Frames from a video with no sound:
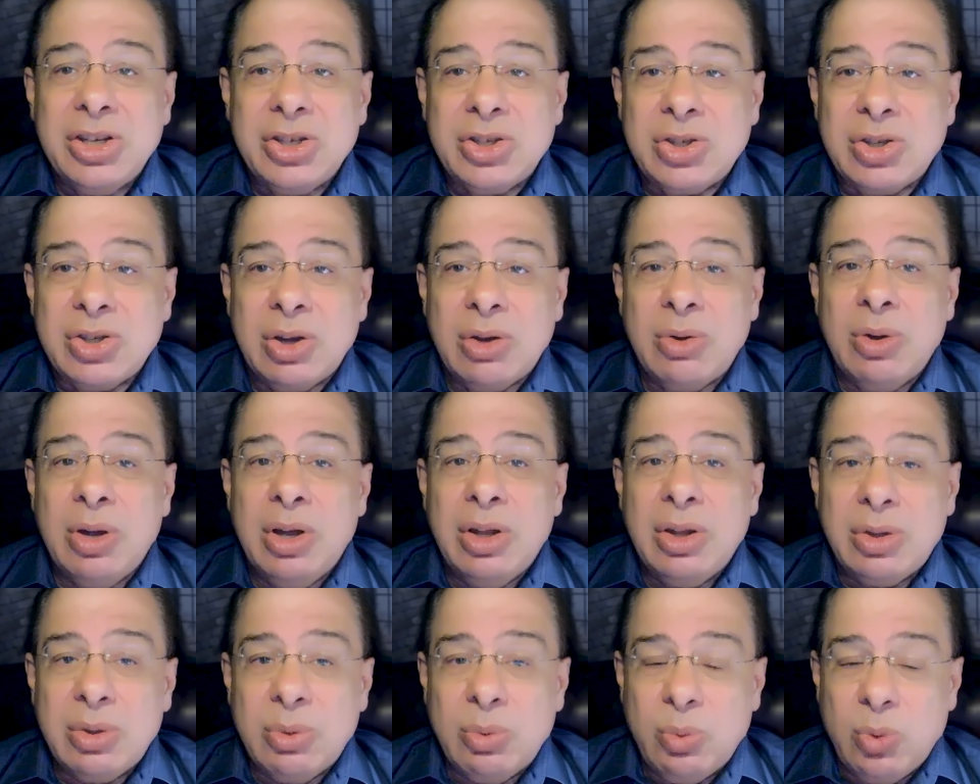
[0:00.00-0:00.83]
So
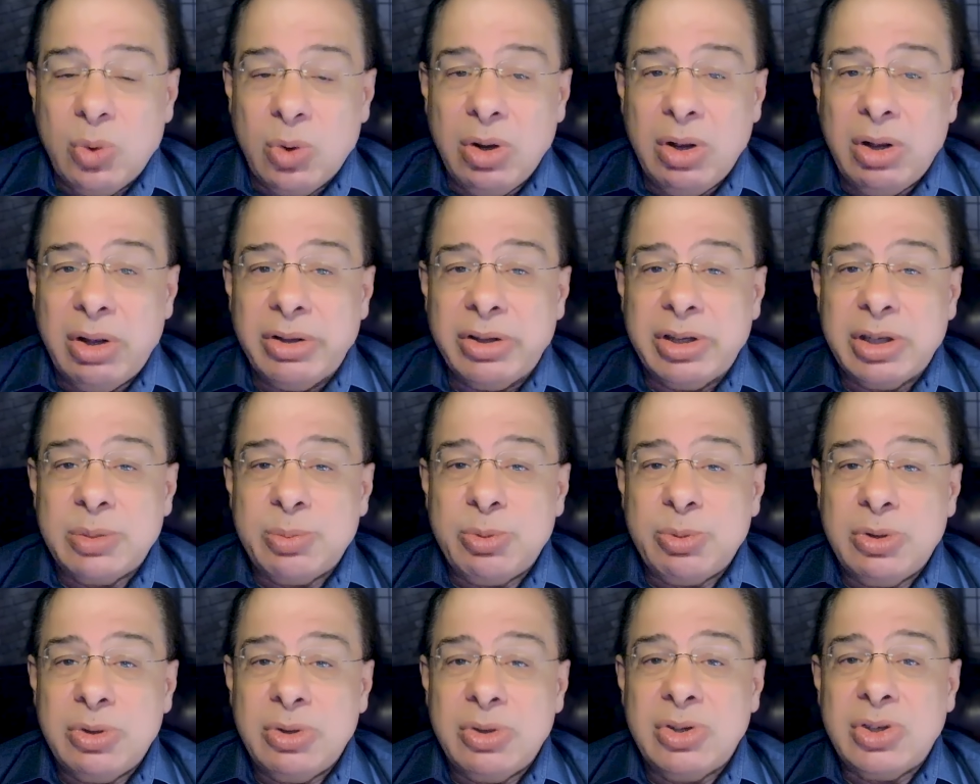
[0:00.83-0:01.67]
the world is
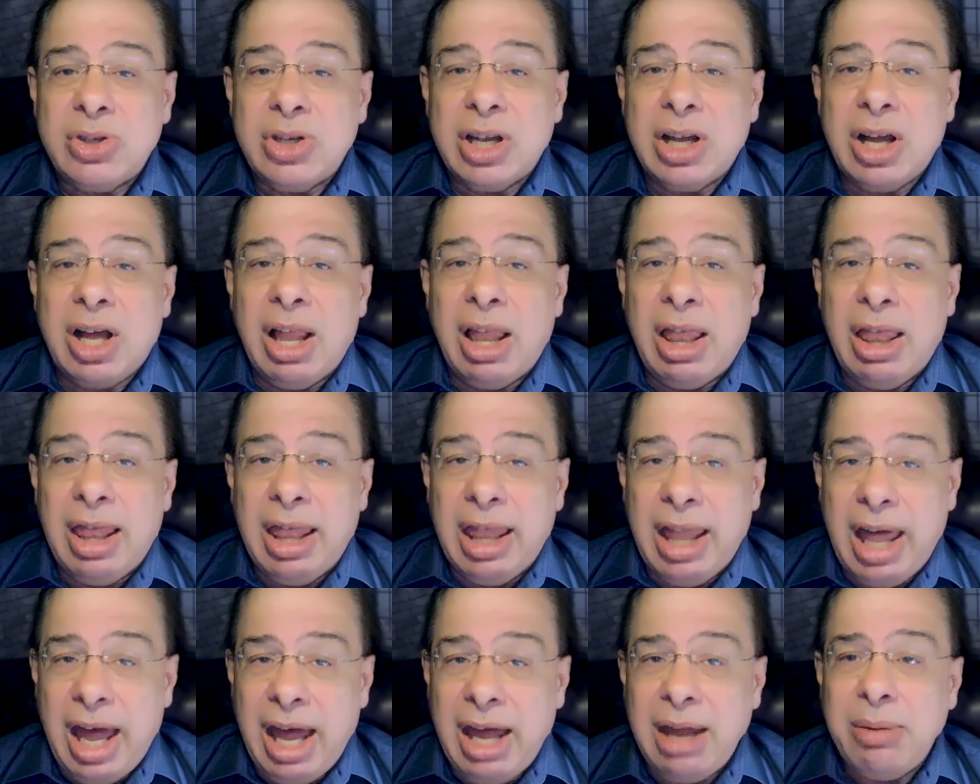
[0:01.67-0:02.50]
producing a
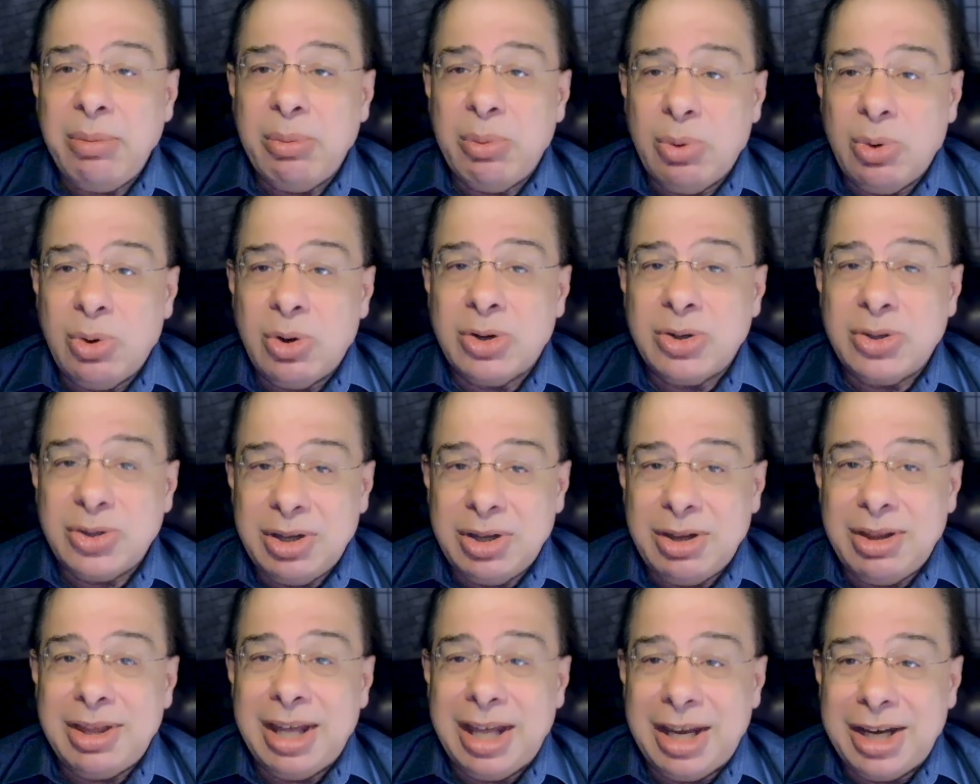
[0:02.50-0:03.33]
lot more
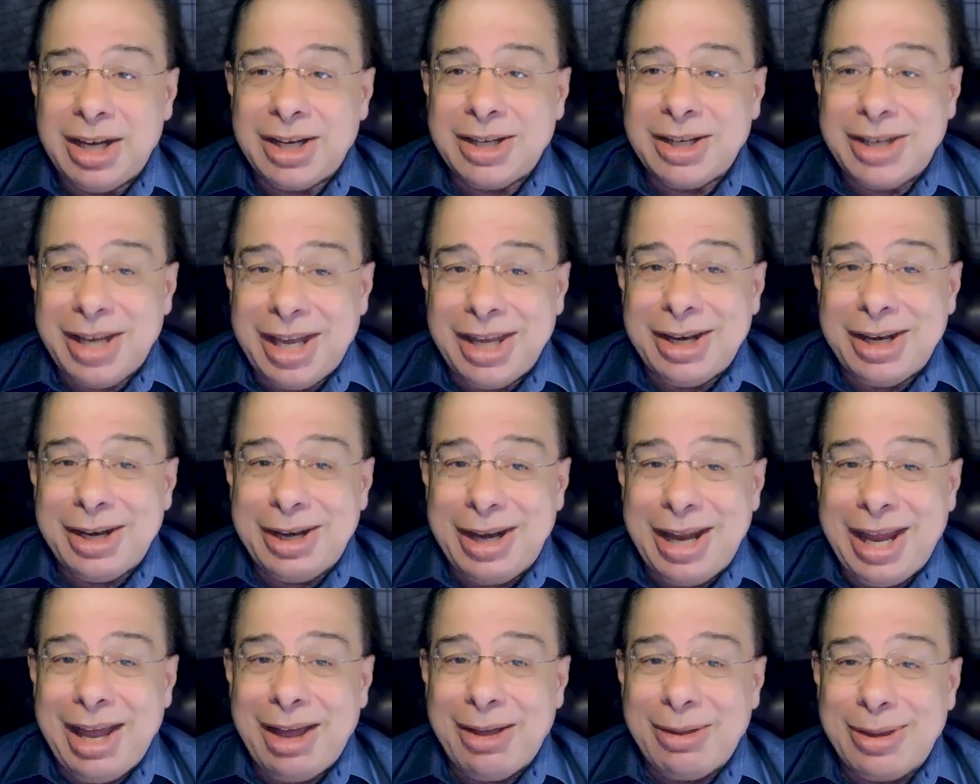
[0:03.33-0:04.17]
synthetic data
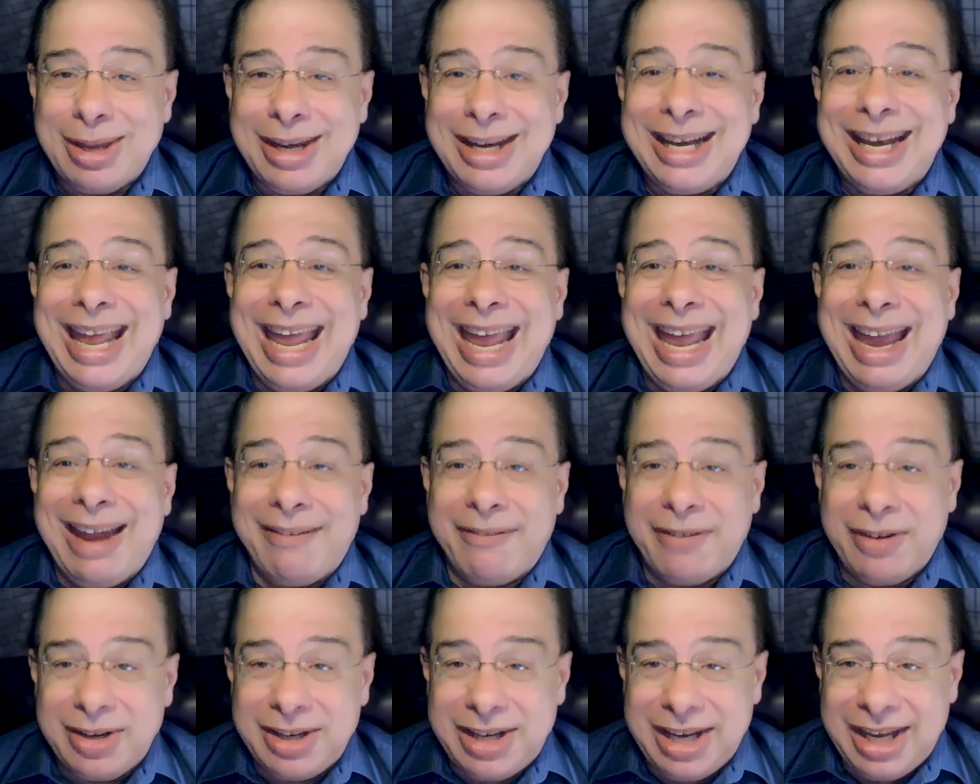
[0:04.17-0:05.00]
now than it
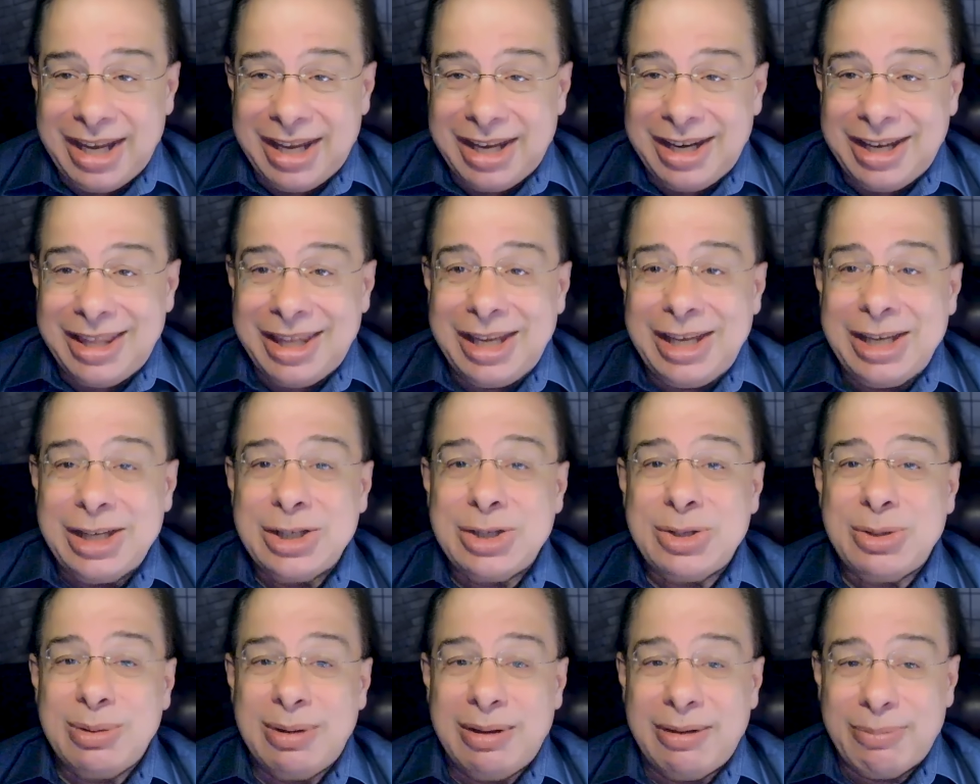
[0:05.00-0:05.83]
ever did in the
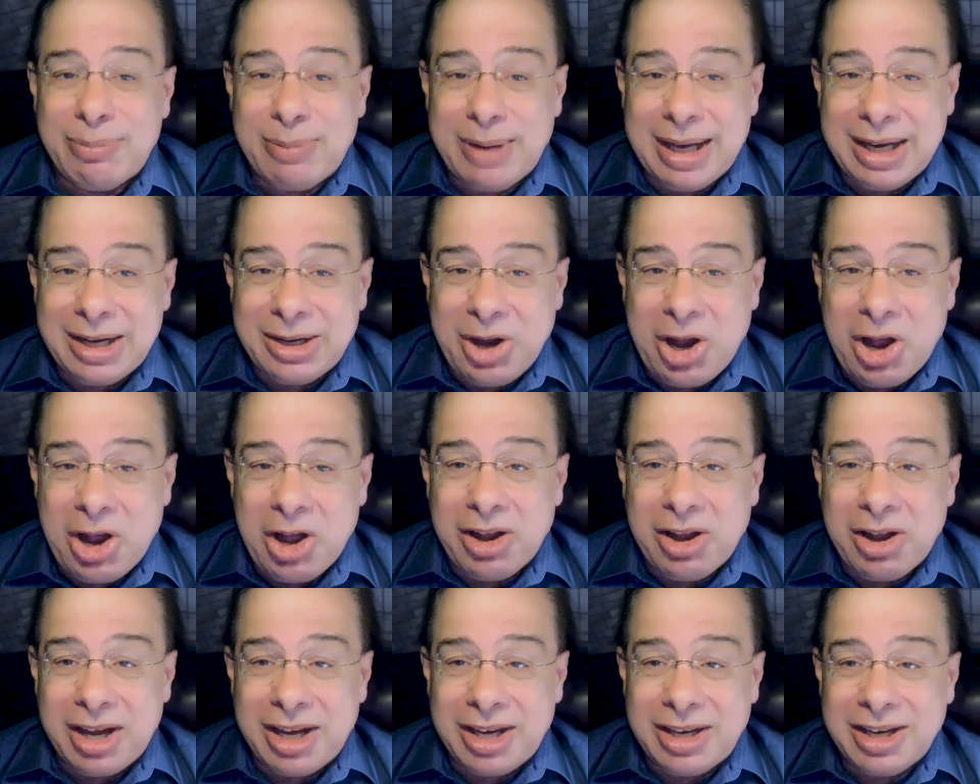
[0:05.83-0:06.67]
history of
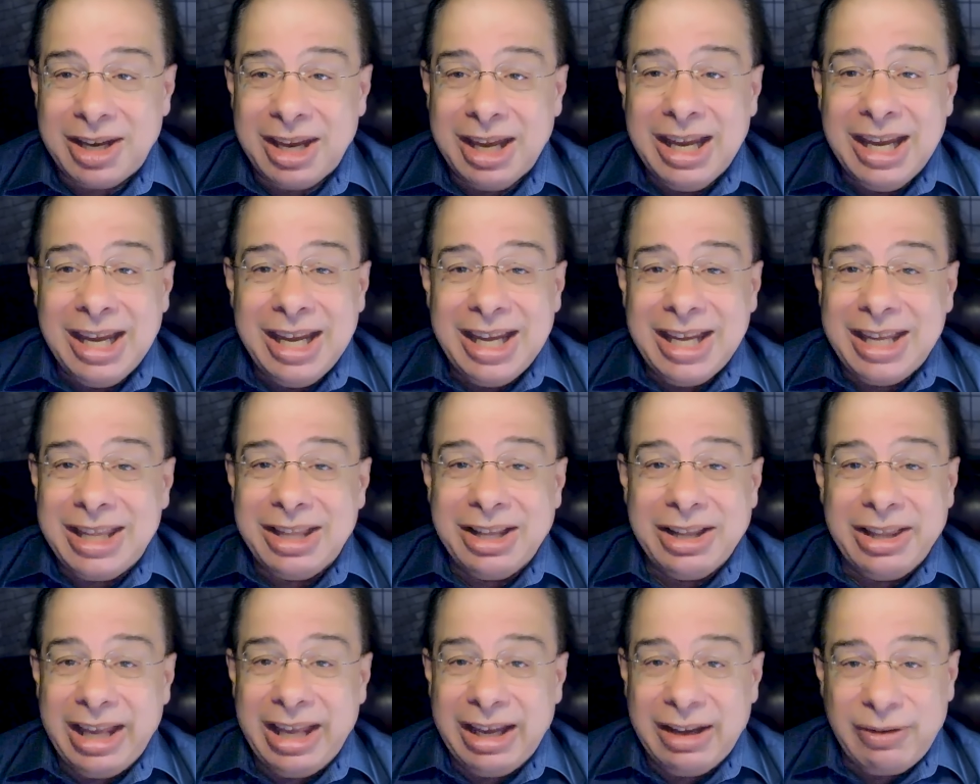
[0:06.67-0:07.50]
mankind in
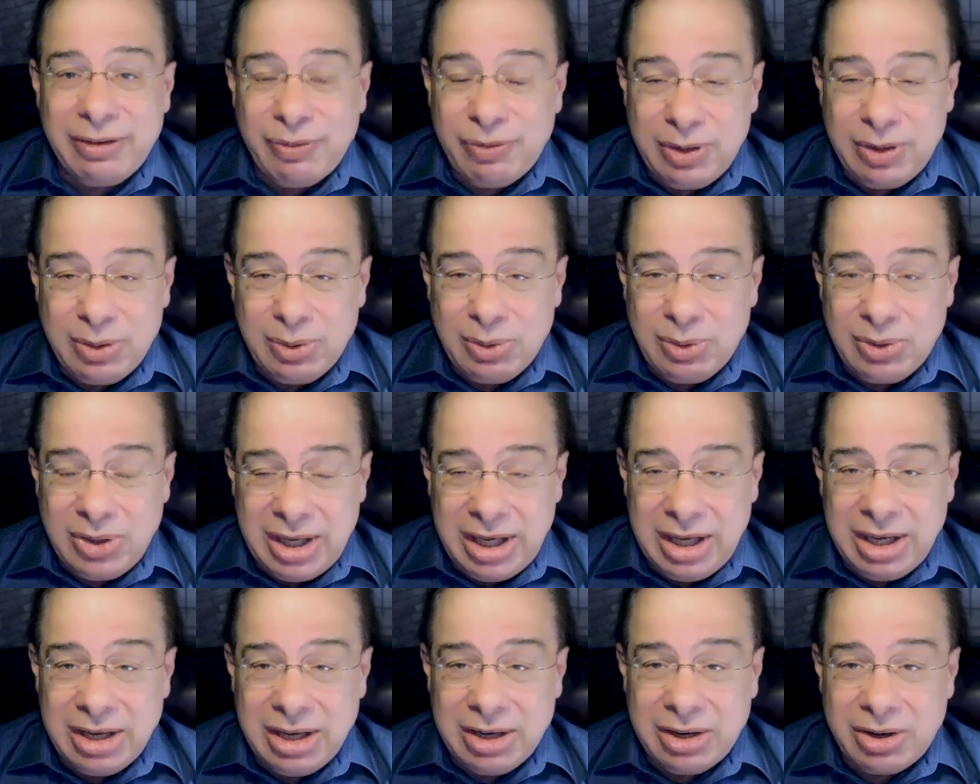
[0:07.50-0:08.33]
the last few
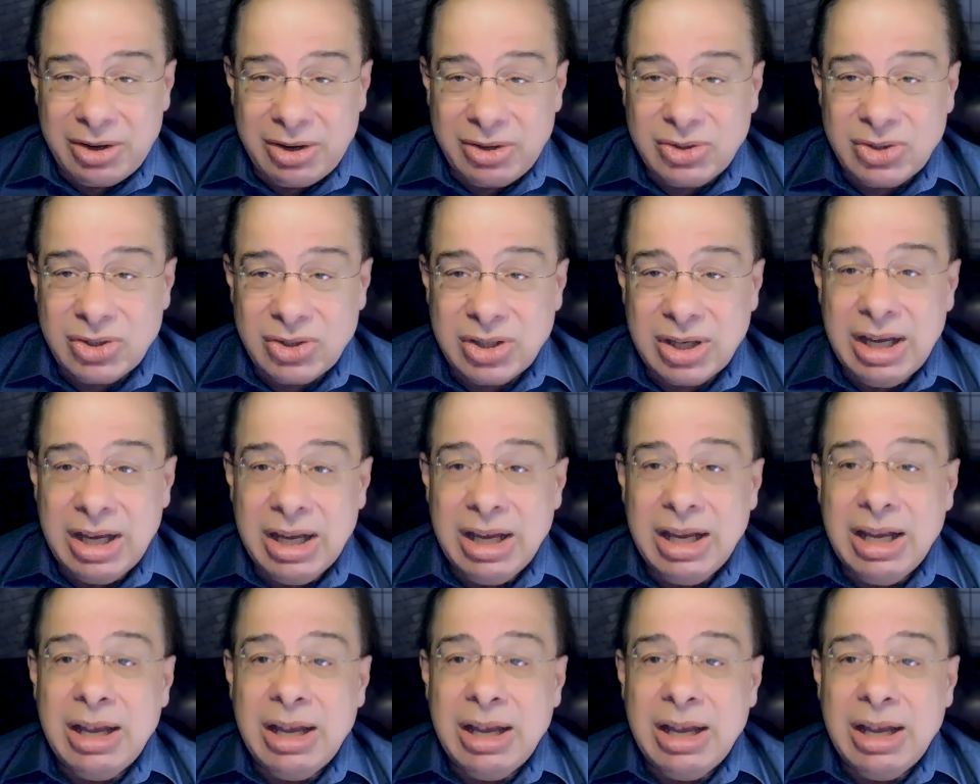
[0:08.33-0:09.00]
years.